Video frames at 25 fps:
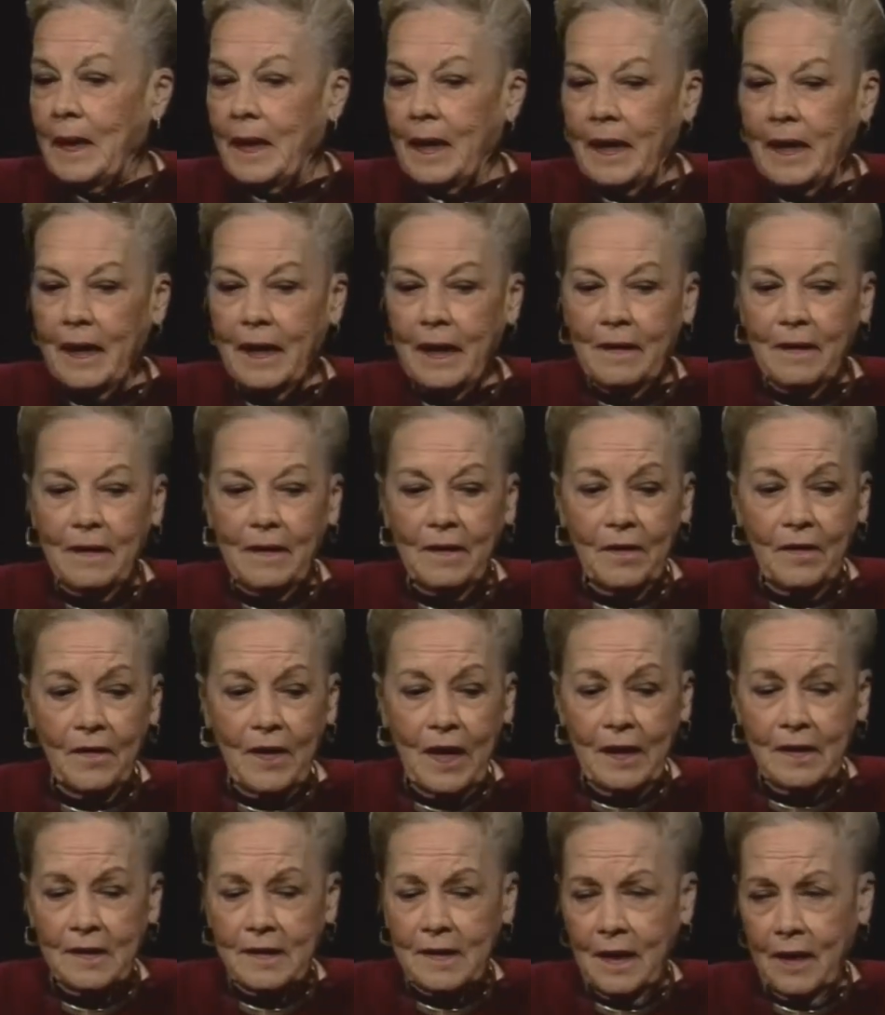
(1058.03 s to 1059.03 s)
And
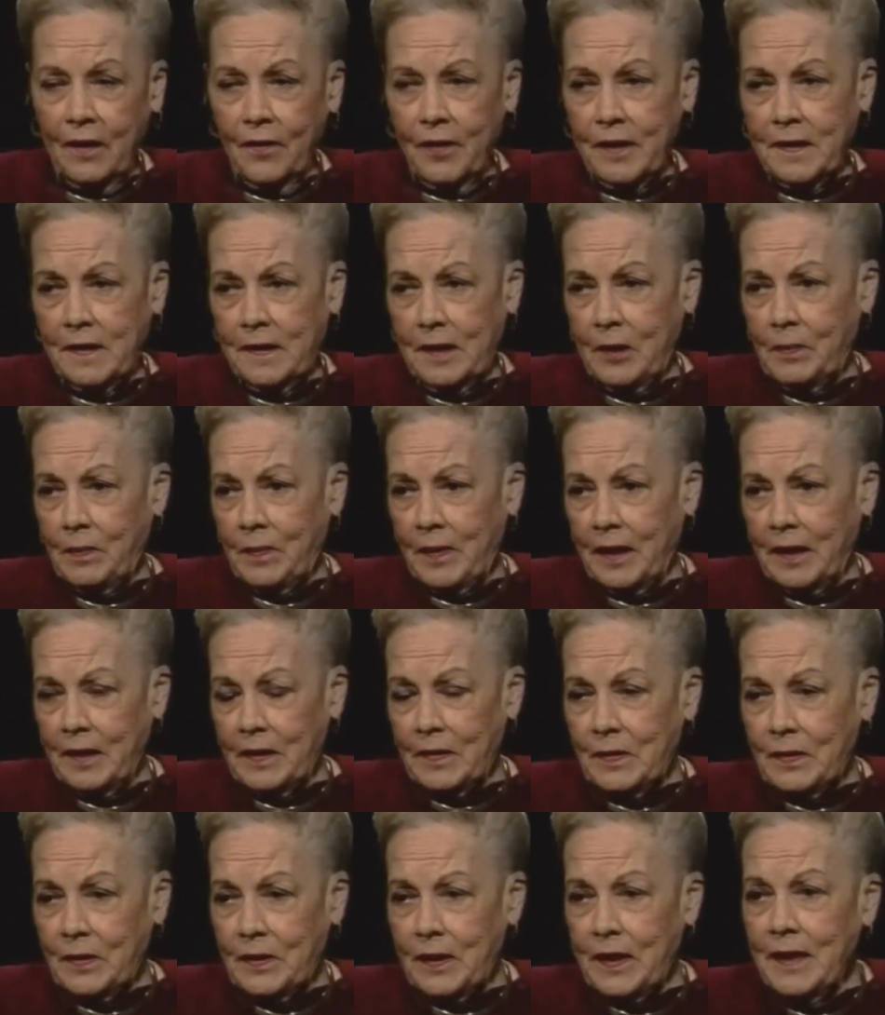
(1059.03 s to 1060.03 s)
that's how I did my
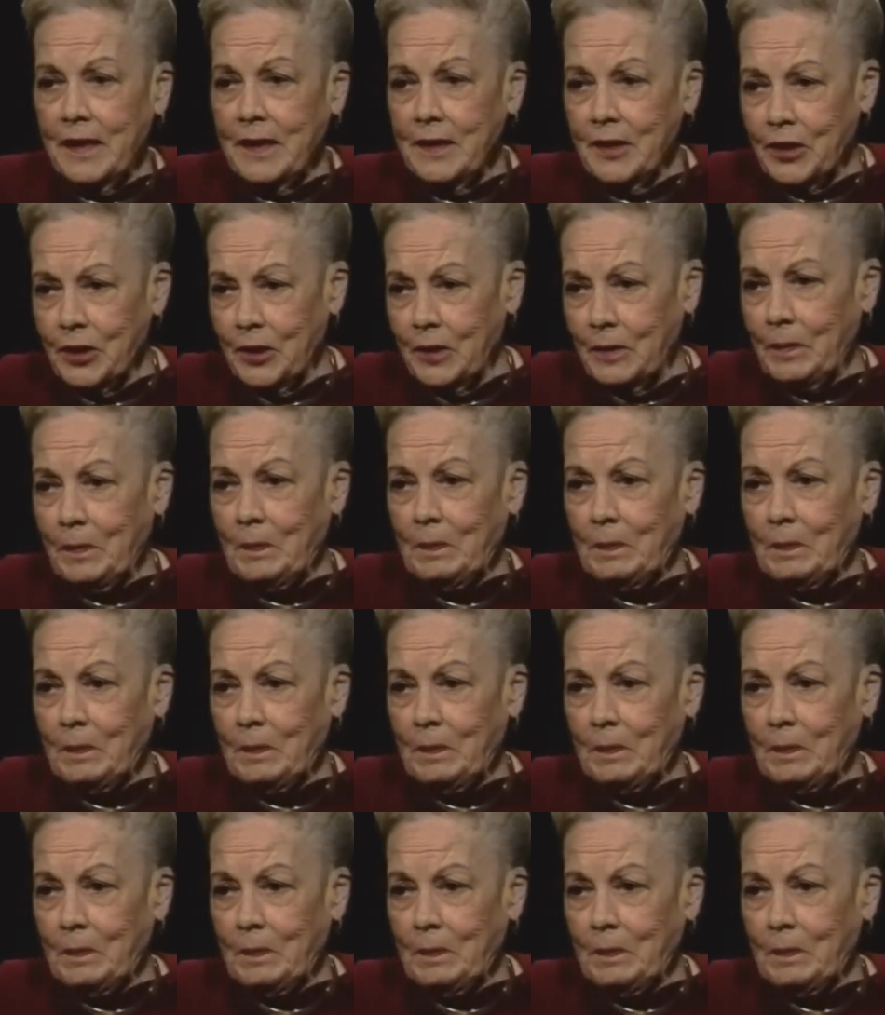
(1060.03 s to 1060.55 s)
dissertation.